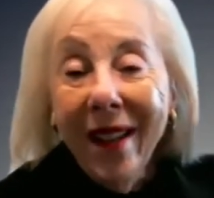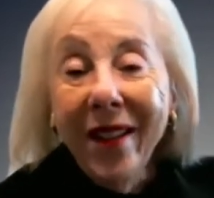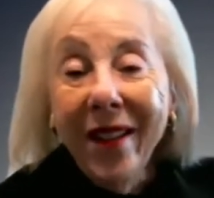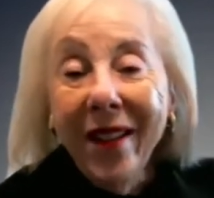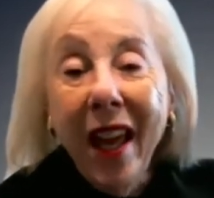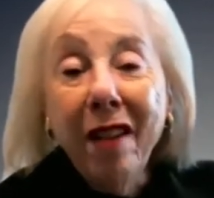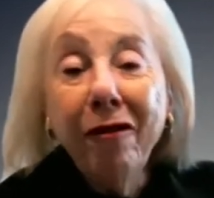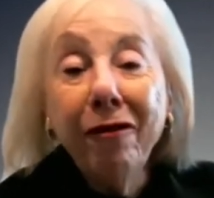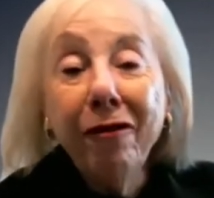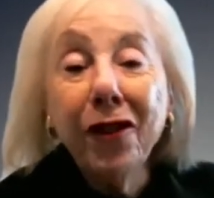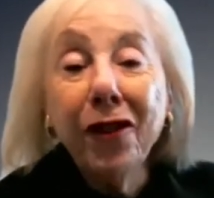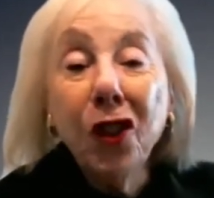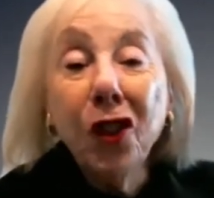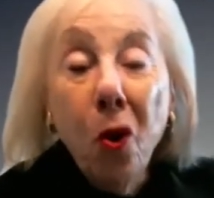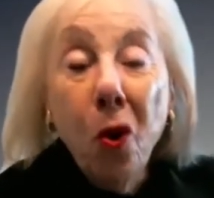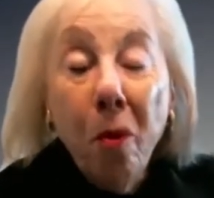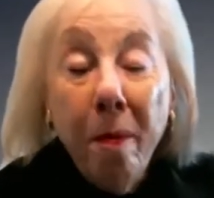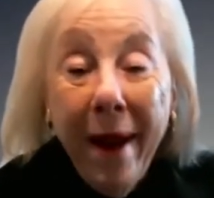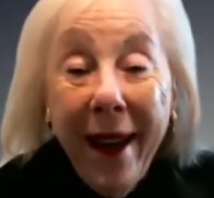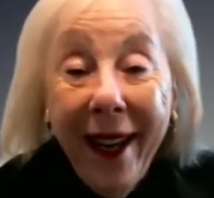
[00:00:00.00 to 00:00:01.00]
They
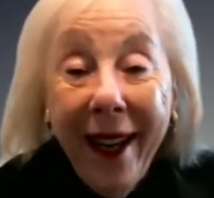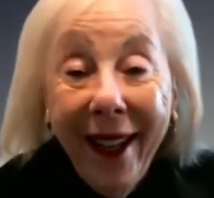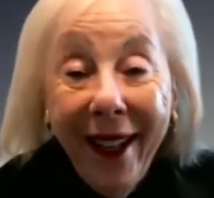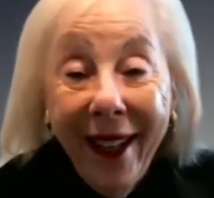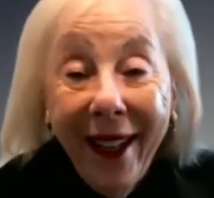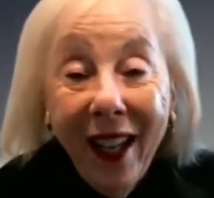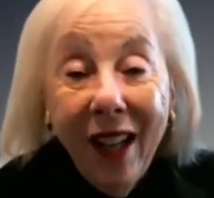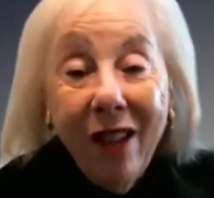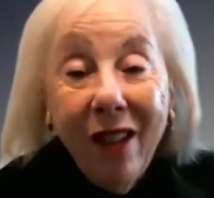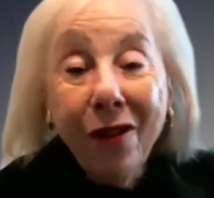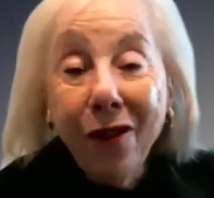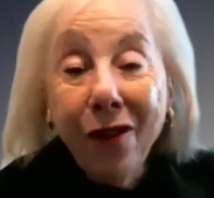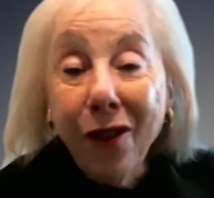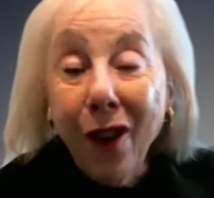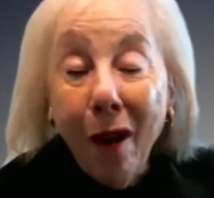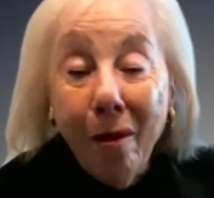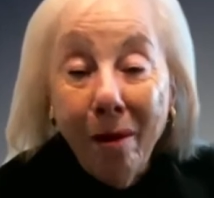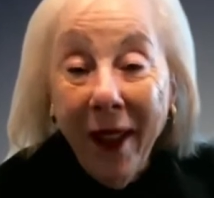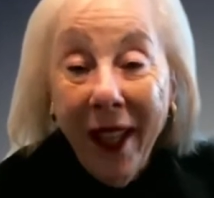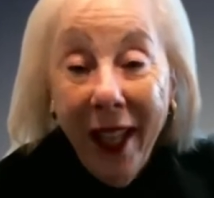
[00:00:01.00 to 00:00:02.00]
flew me
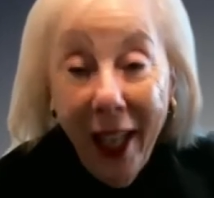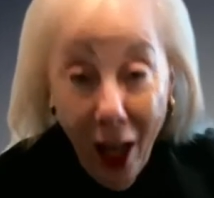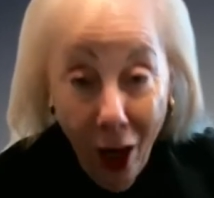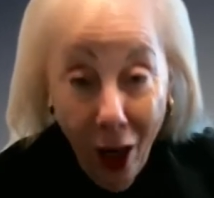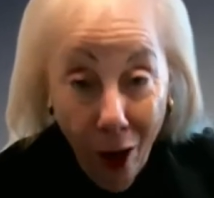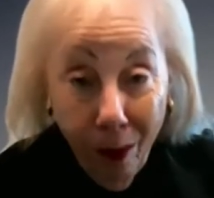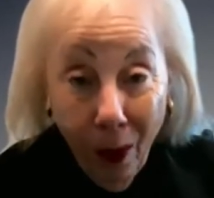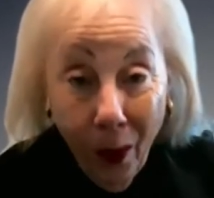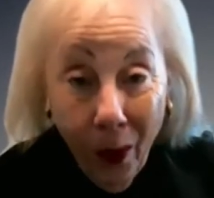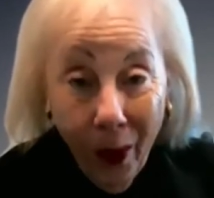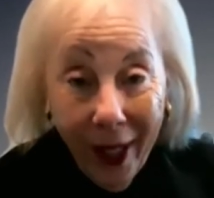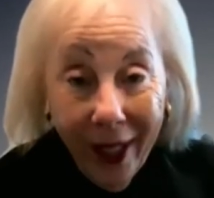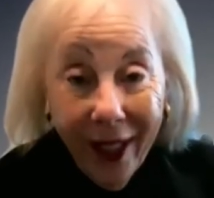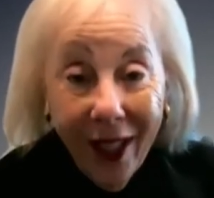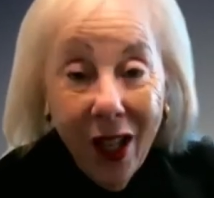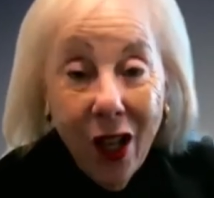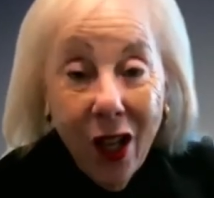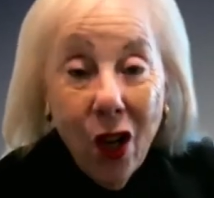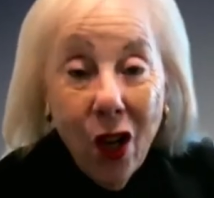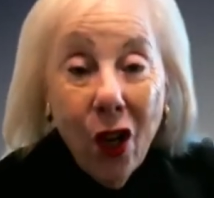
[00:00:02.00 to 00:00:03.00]
from the airport
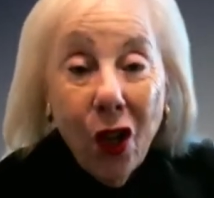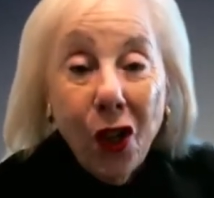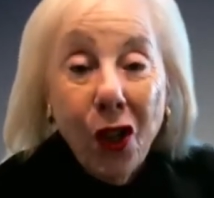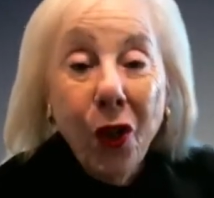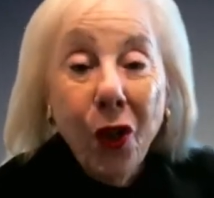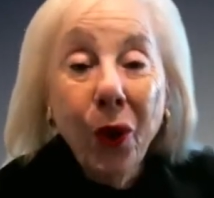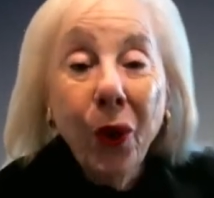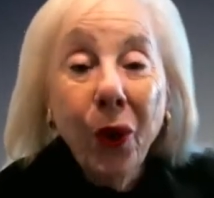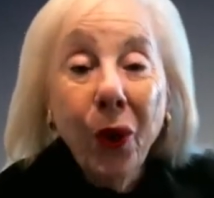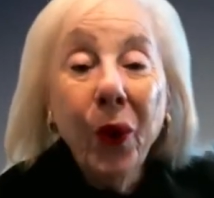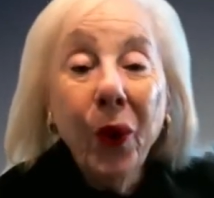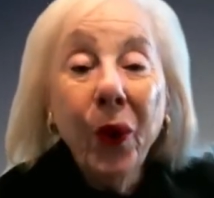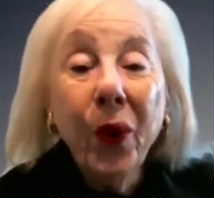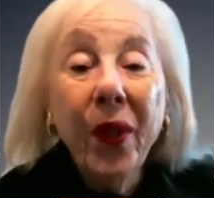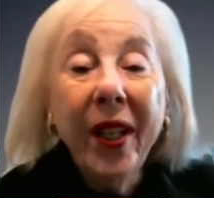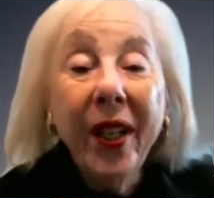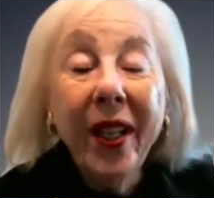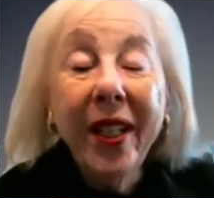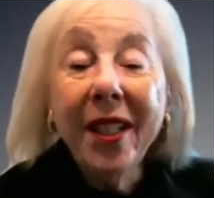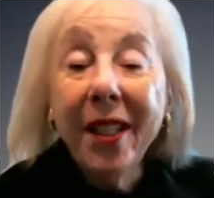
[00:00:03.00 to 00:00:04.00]
to
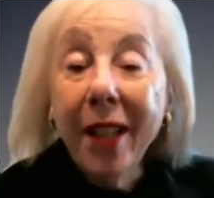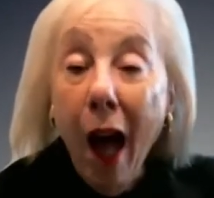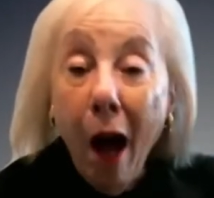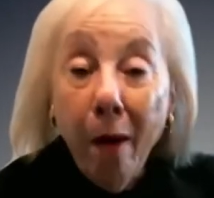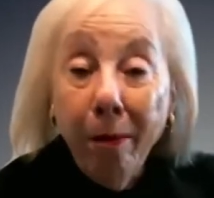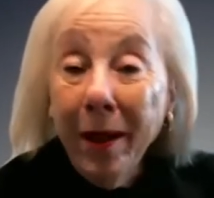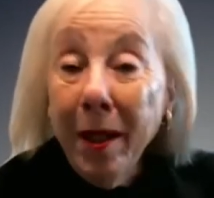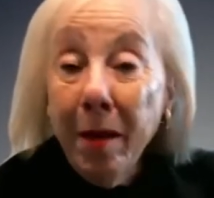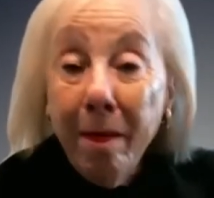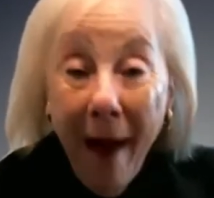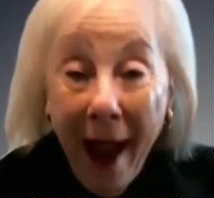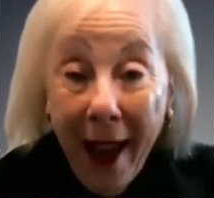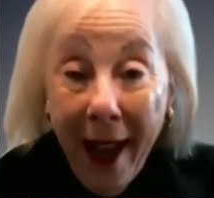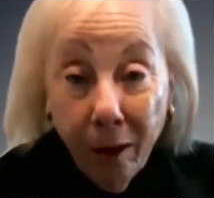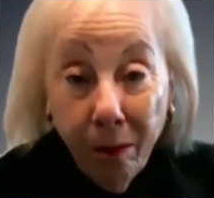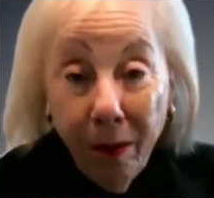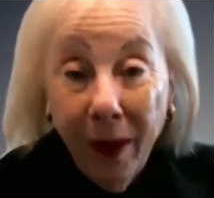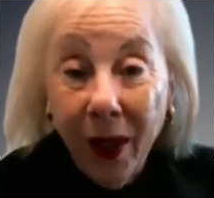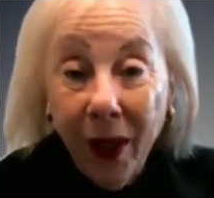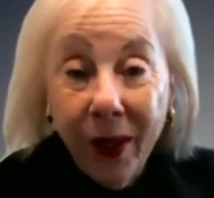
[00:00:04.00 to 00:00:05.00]
the top of the
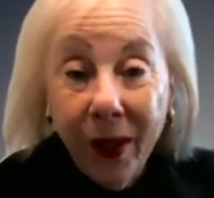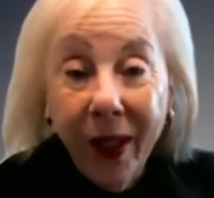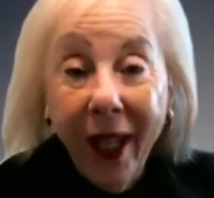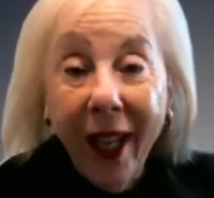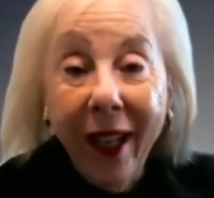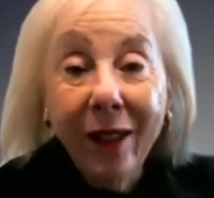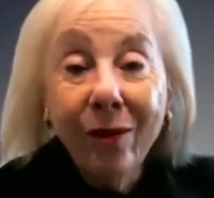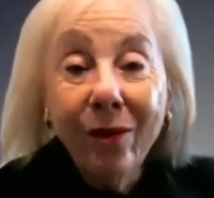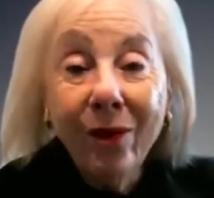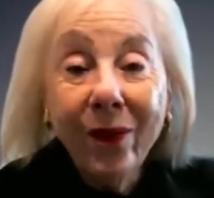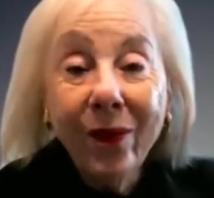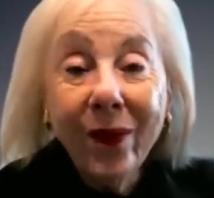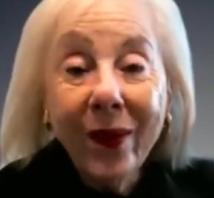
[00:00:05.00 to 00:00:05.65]
bank building,